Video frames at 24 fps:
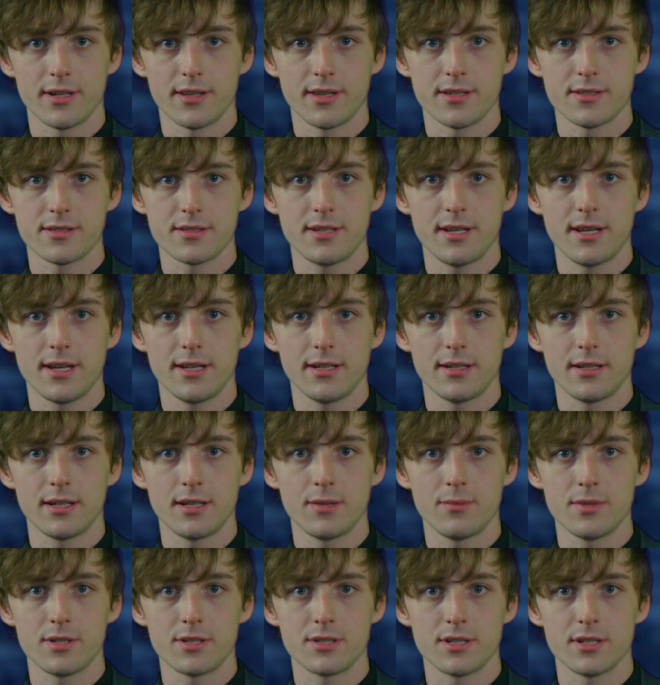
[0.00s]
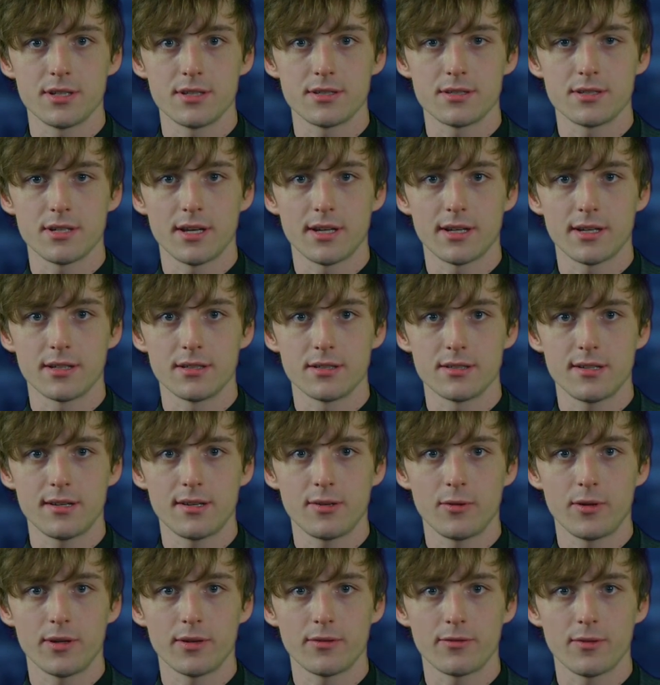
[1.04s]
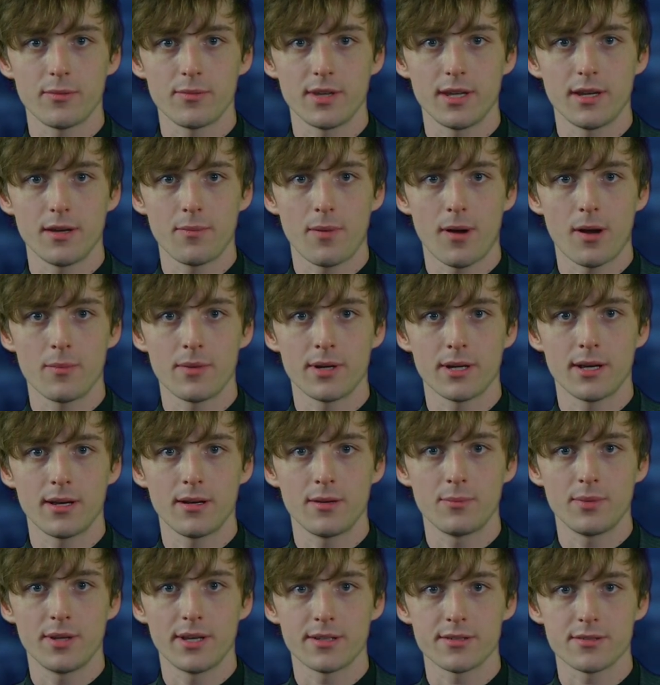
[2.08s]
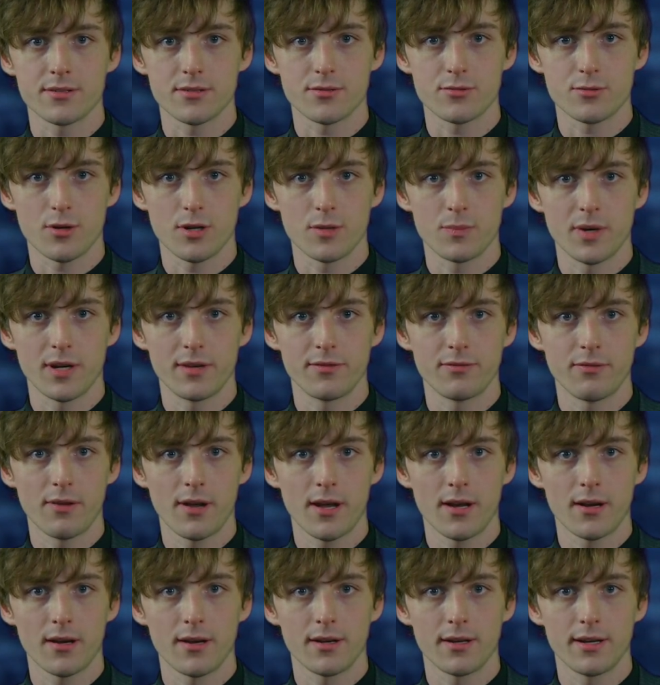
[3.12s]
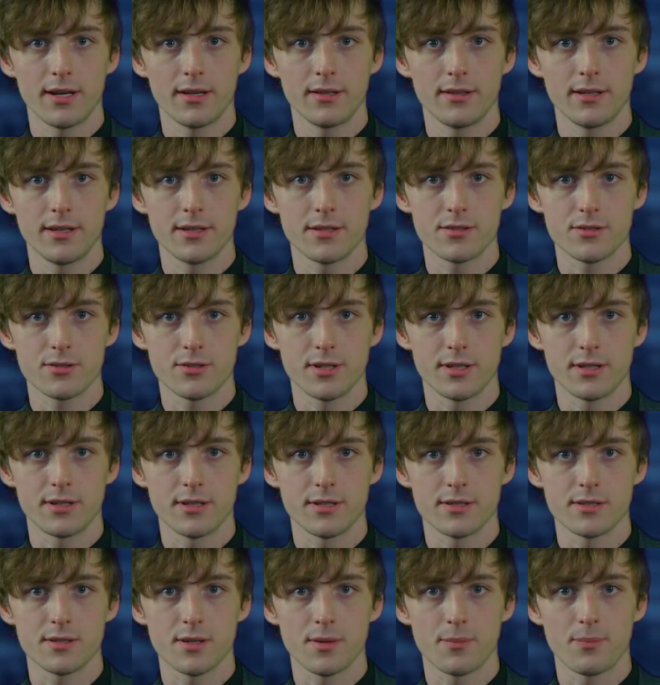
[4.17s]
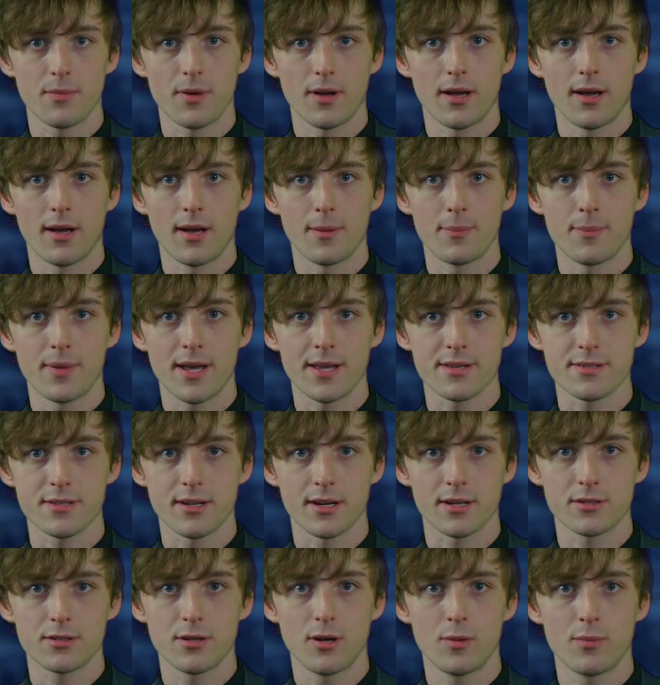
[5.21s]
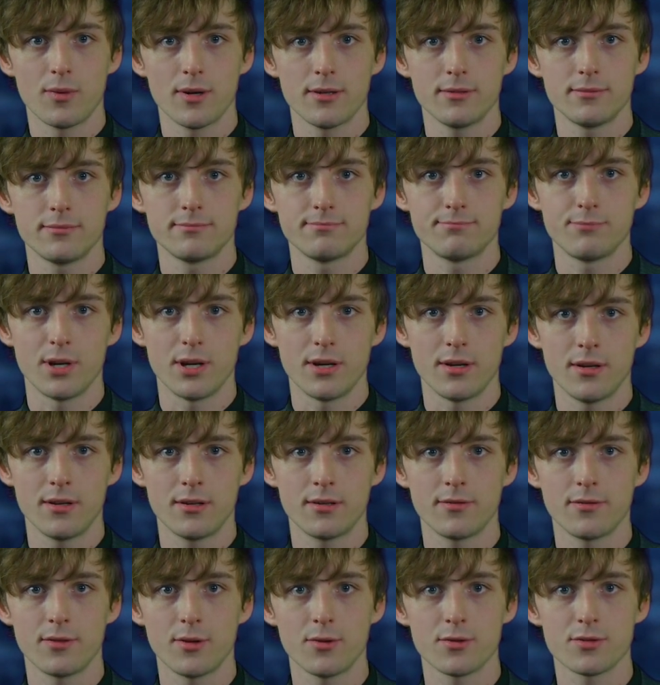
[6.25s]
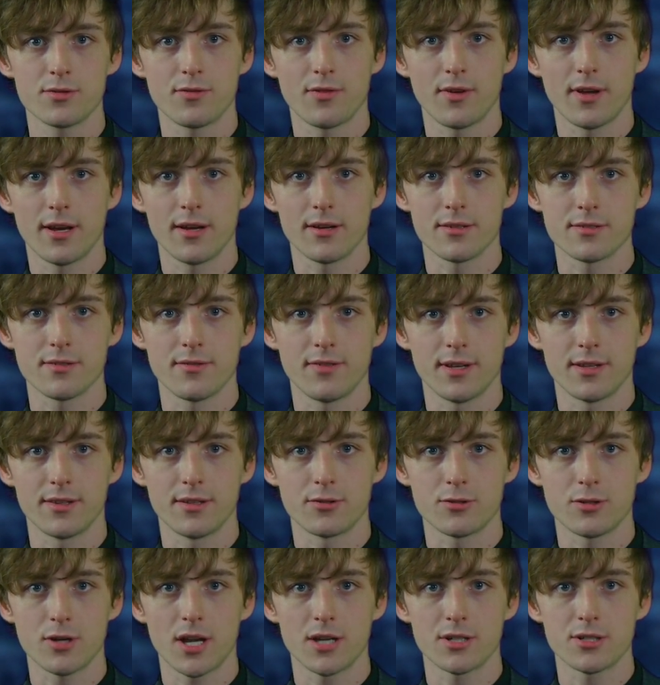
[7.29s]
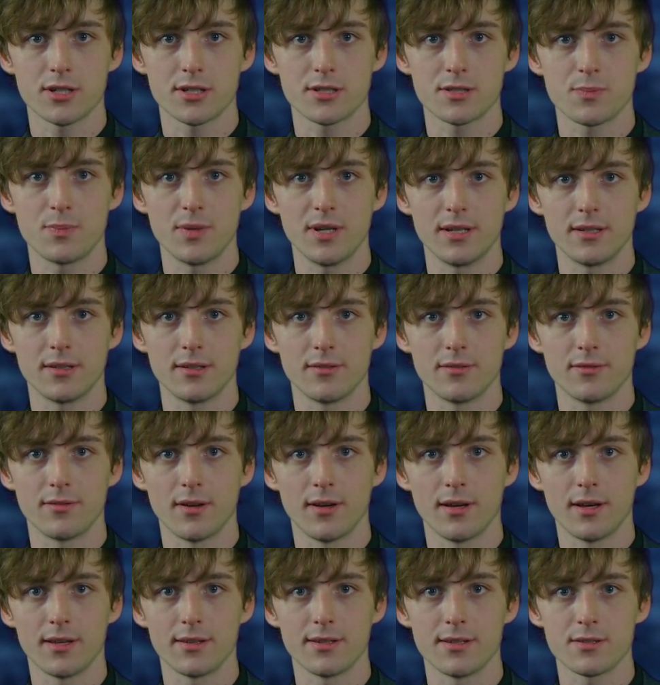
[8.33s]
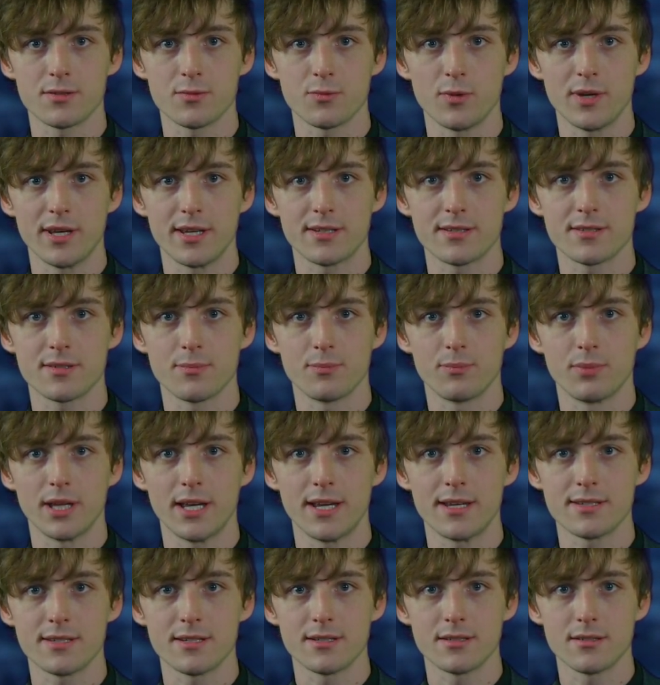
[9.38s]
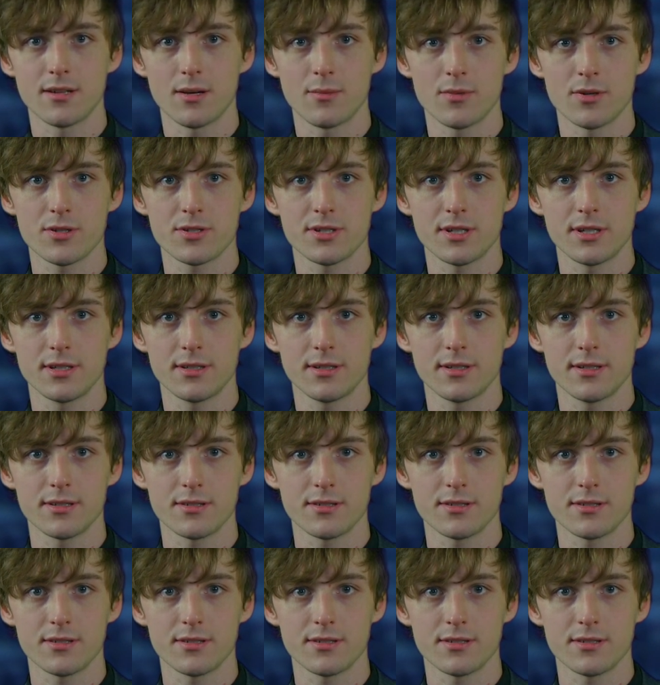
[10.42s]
to this day, and images continuing from the apartment complex destroyed by fire on Elliott Street this past October. But none of those fires have had the tragic spin of this week's blaze in Dummerston,